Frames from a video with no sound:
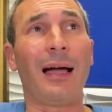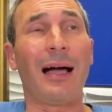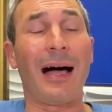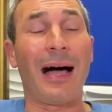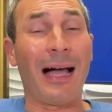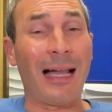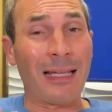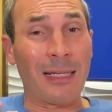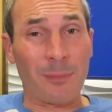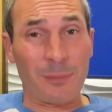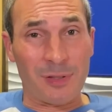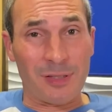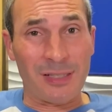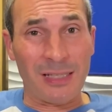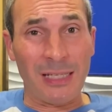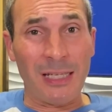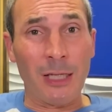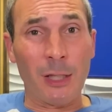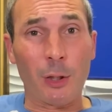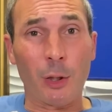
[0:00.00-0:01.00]
I am
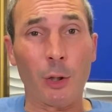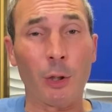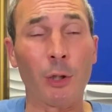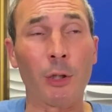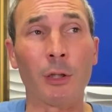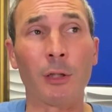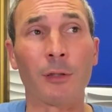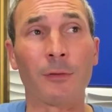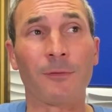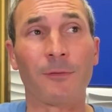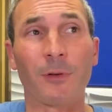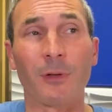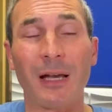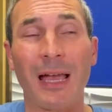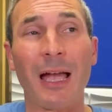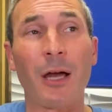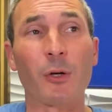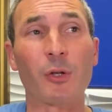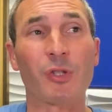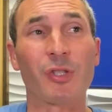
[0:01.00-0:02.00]
seeing her for
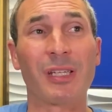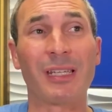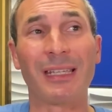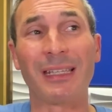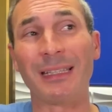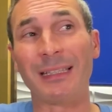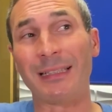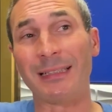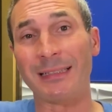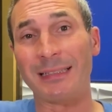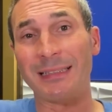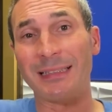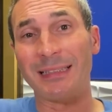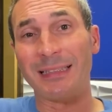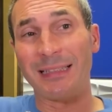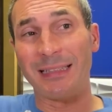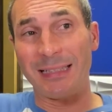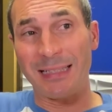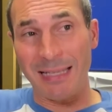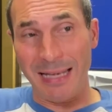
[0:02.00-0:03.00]
how she is
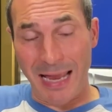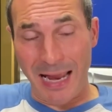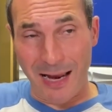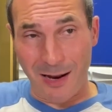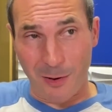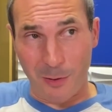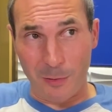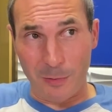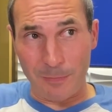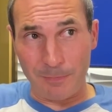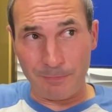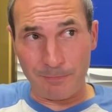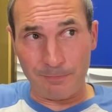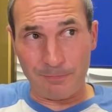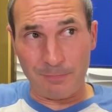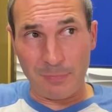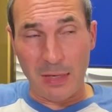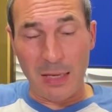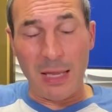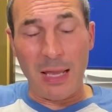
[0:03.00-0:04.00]
now.
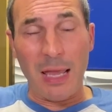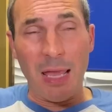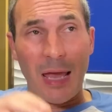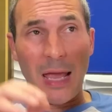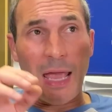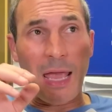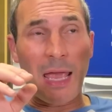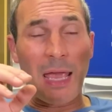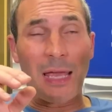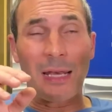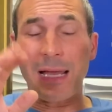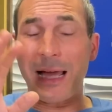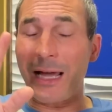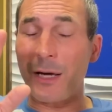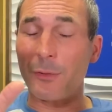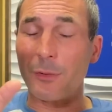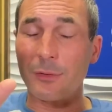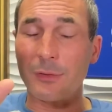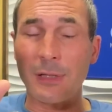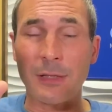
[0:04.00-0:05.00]
And I
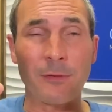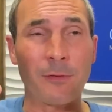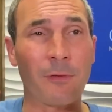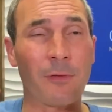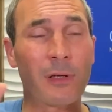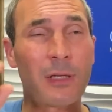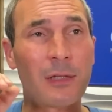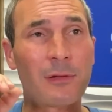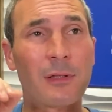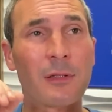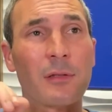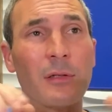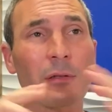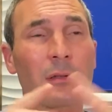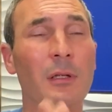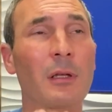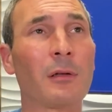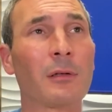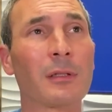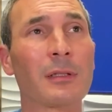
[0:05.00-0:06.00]
will never forget this as
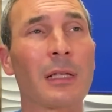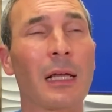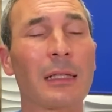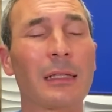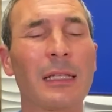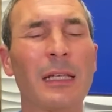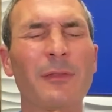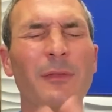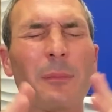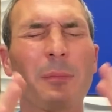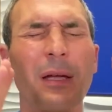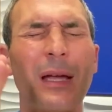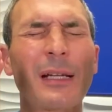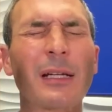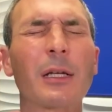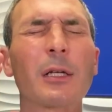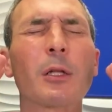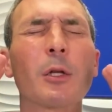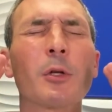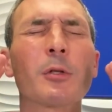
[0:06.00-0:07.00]
long as I live. I mean, I
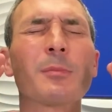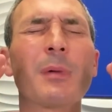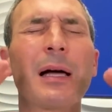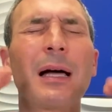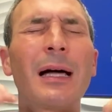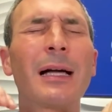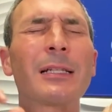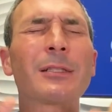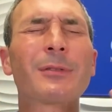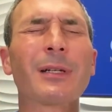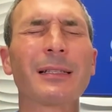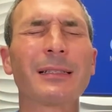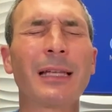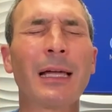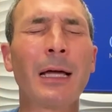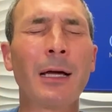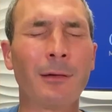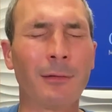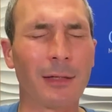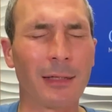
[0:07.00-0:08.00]
can close my eyes right
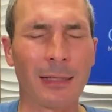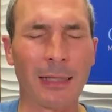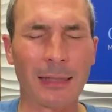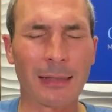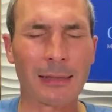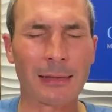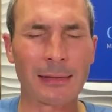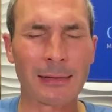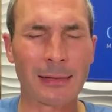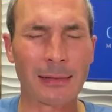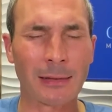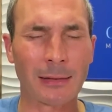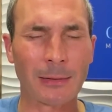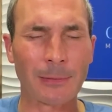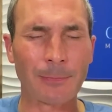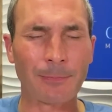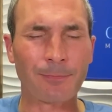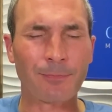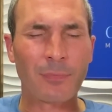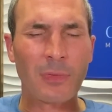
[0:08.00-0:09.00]
now and I can see
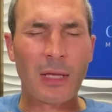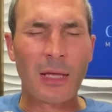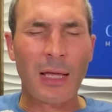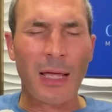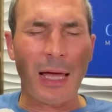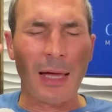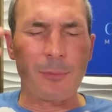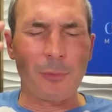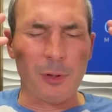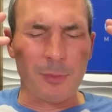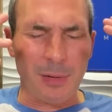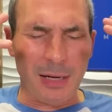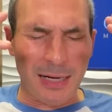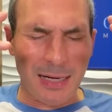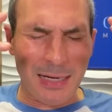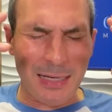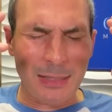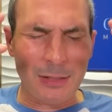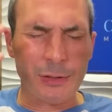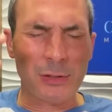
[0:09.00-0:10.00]
it. With my
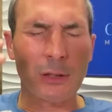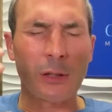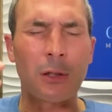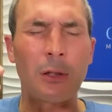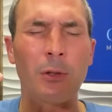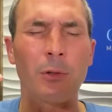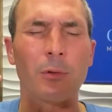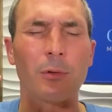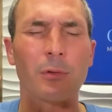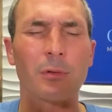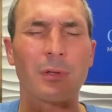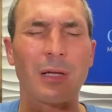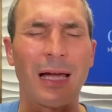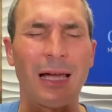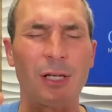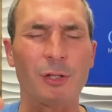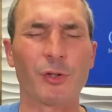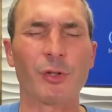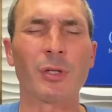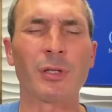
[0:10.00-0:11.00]
eyes closed,
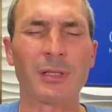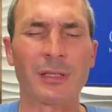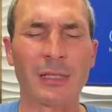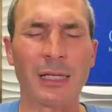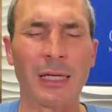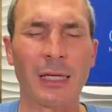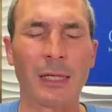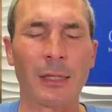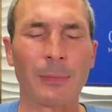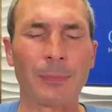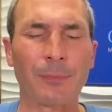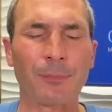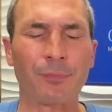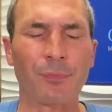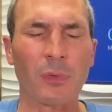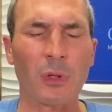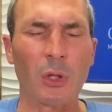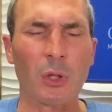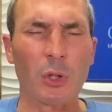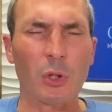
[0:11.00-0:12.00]
I just said,
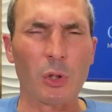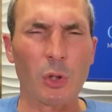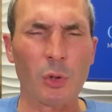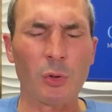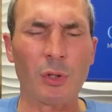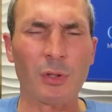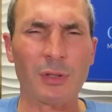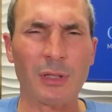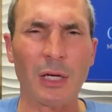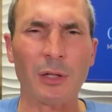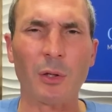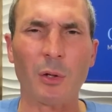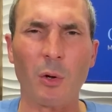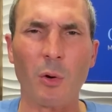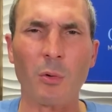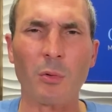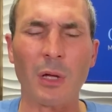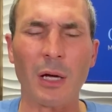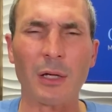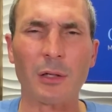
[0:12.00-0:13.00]
You just got a
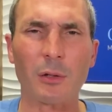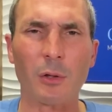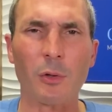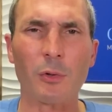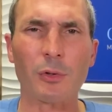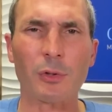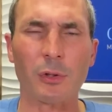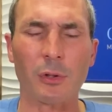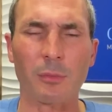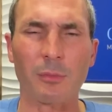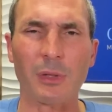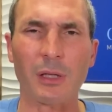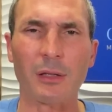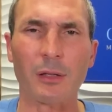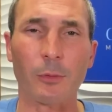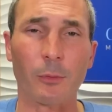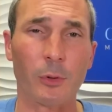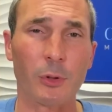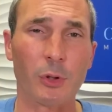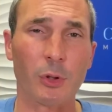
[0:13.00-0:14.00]
whole lot closer to me
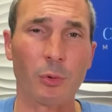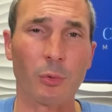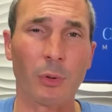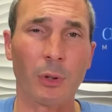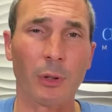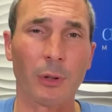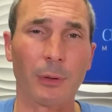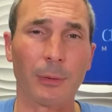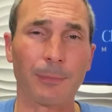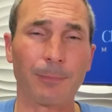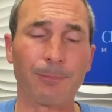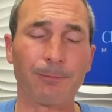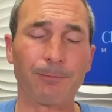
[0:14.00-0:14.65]
than what you were.